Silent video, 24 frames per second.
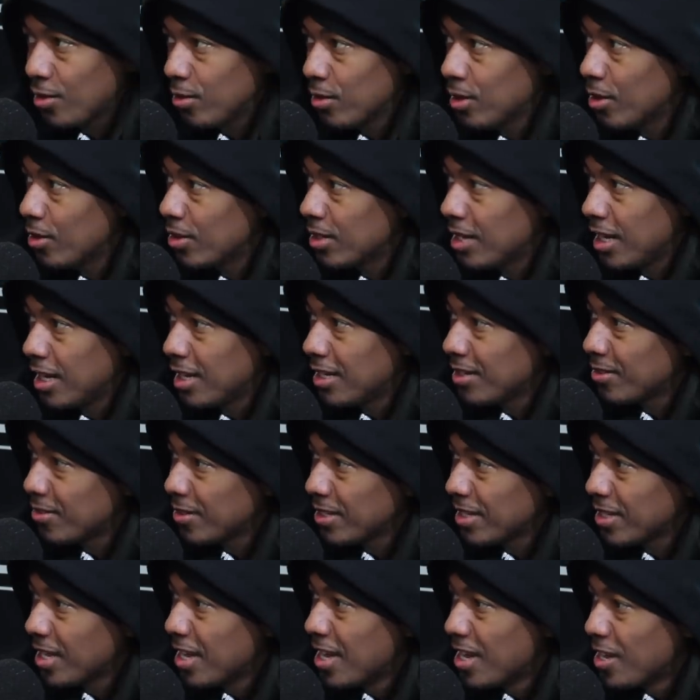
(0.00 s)
we on that.
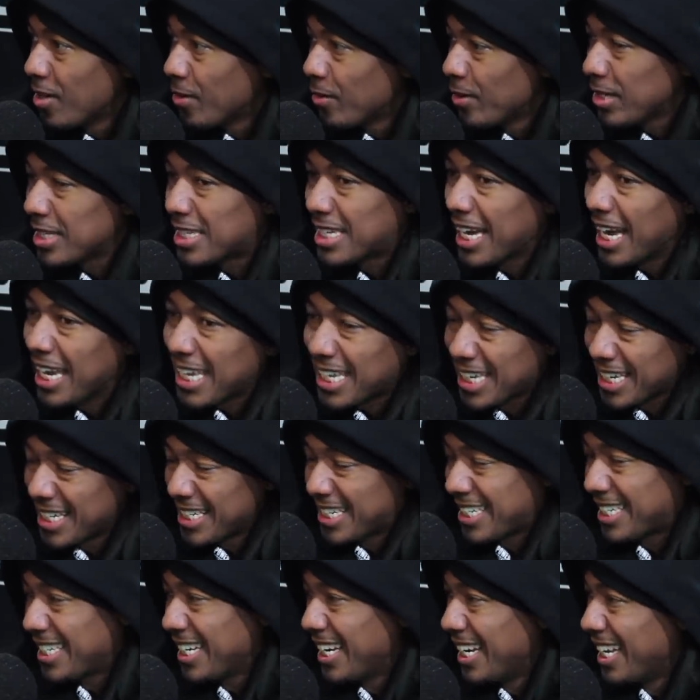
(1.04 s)
We we take your
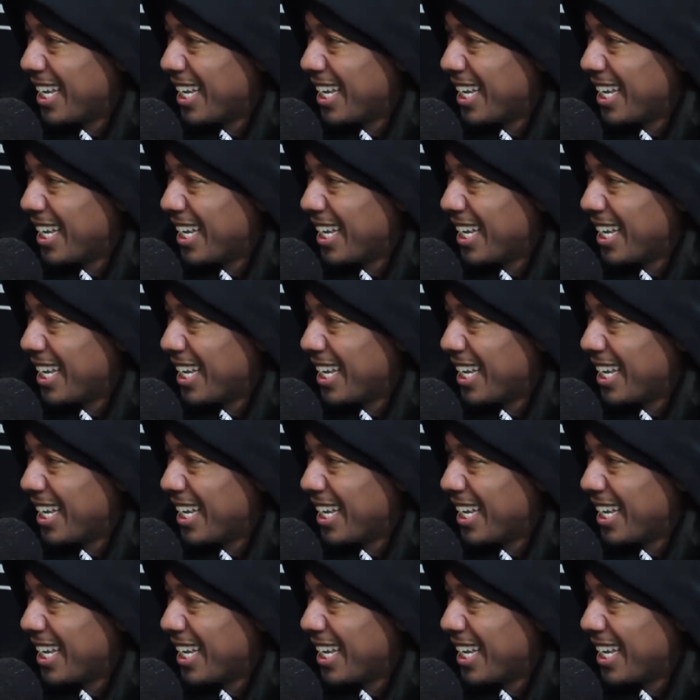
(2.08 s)
shit.